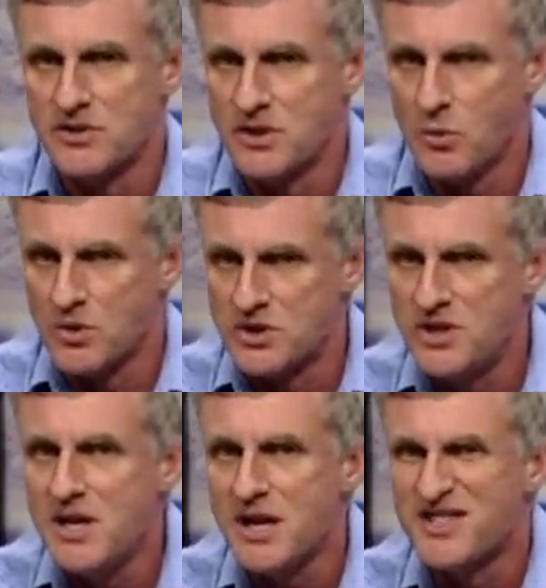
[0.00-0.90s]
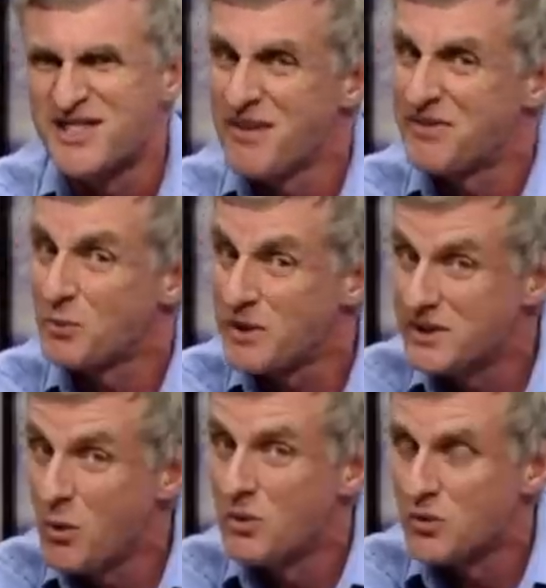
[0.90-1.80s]
And so we're seeing stuff that we
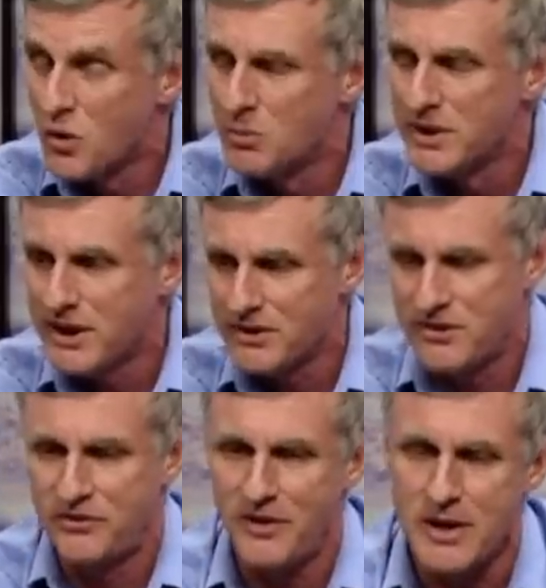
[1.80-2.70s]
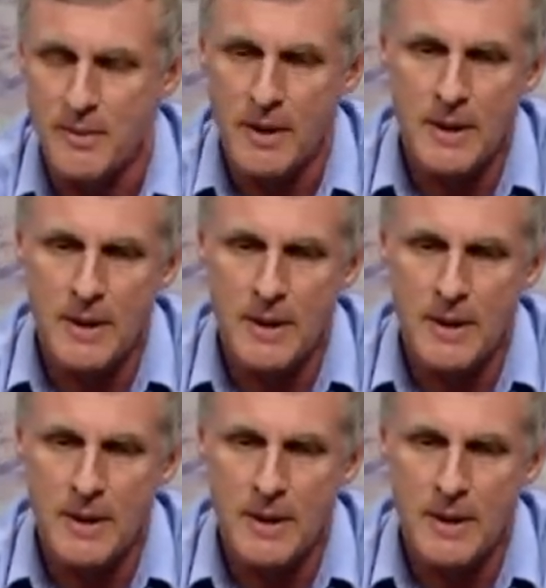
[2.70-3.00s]
don't normally get to see.